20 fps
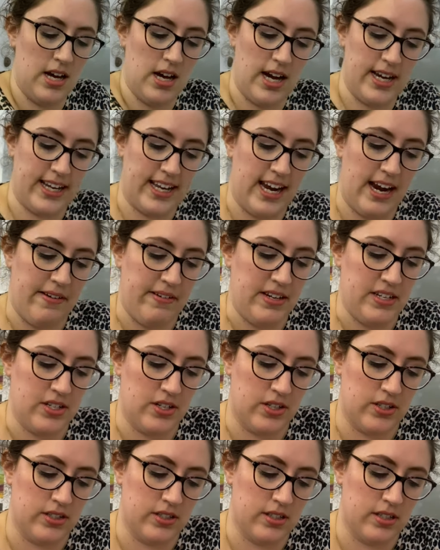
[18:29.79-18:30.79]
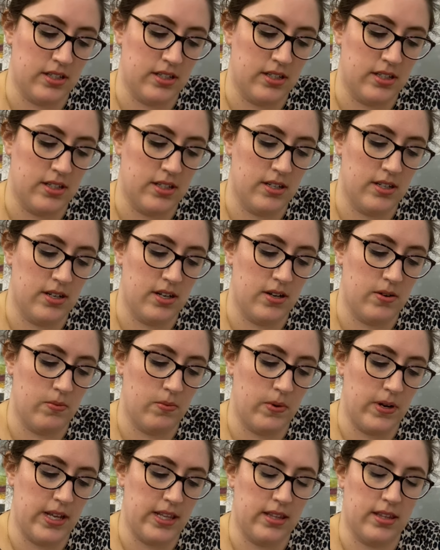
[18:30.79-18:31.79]
I carried on
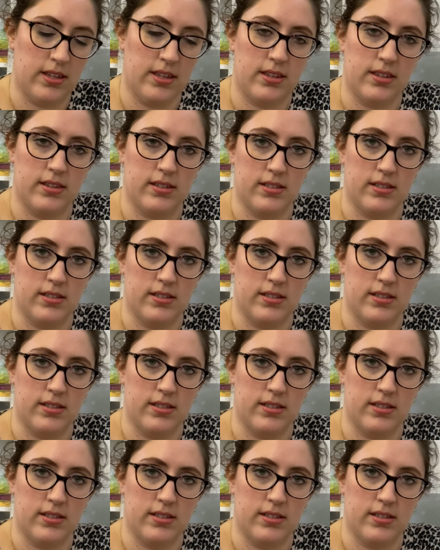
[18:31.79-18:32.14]
with